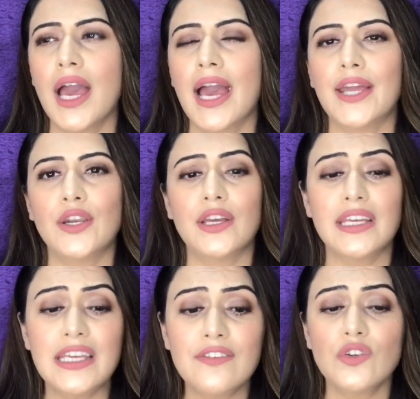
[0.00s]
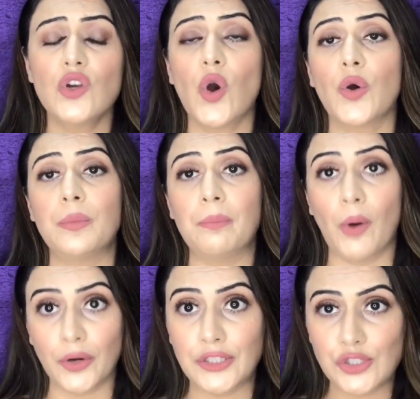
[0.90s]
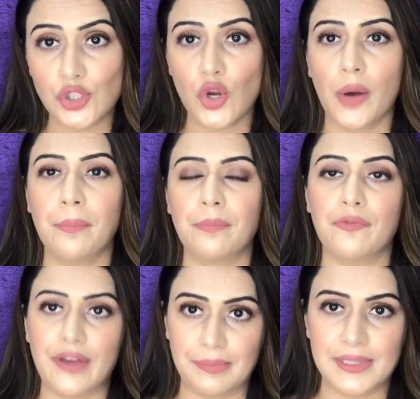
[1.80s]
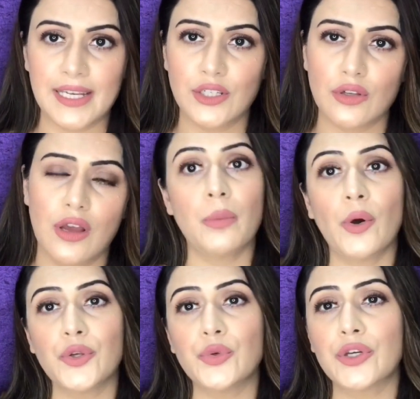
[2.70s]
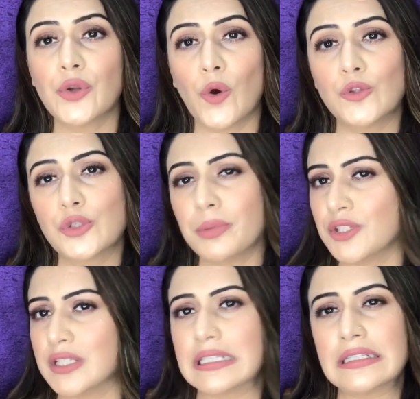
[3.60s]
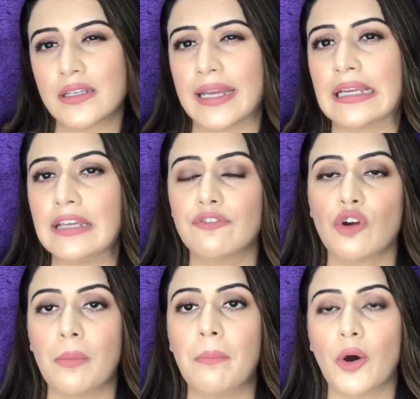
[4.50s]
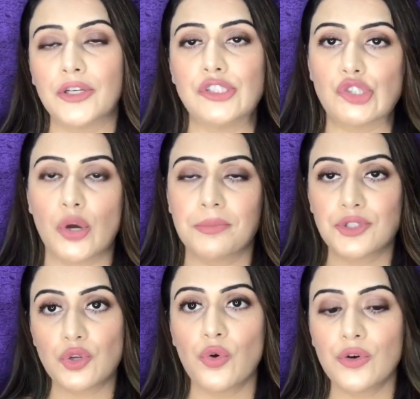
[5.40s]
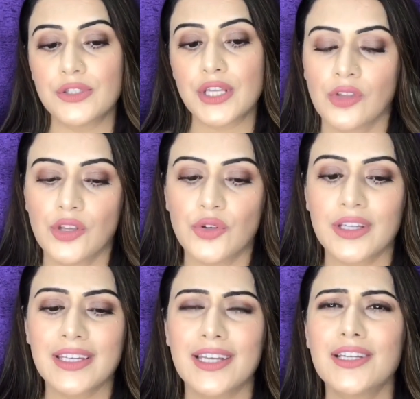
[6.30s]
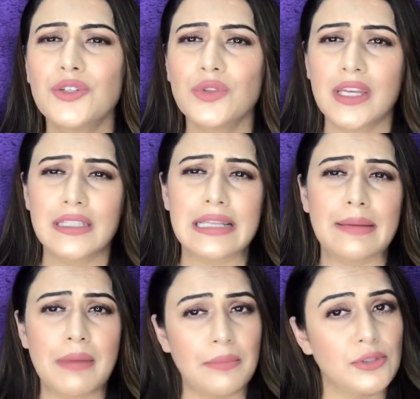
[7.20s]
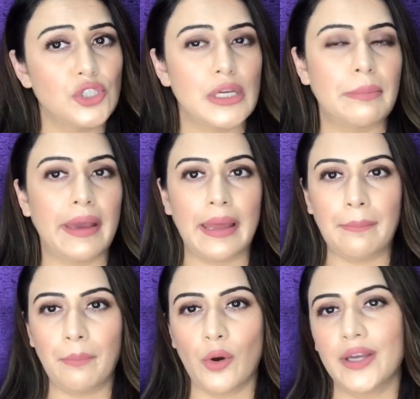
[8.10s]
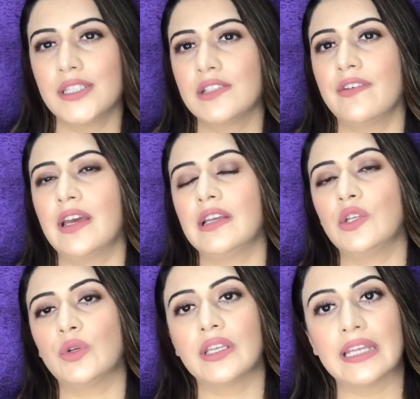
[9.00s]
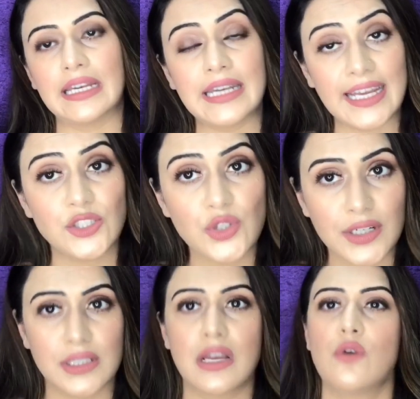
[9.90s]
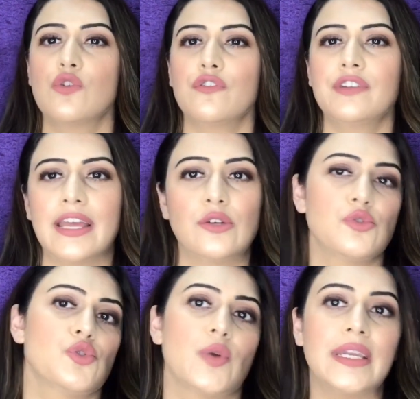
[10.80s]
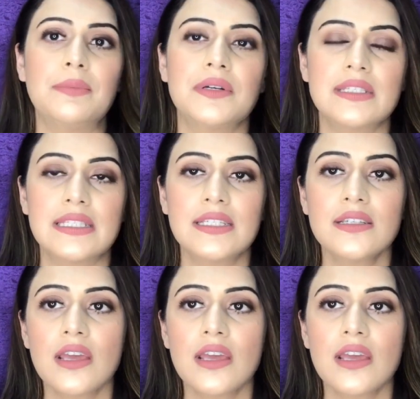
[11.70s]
and even on body shop website or you can also purchase it directly from body shop stores you can get into things like membership and points wherein you can get an extra discount of 10 or 20 percent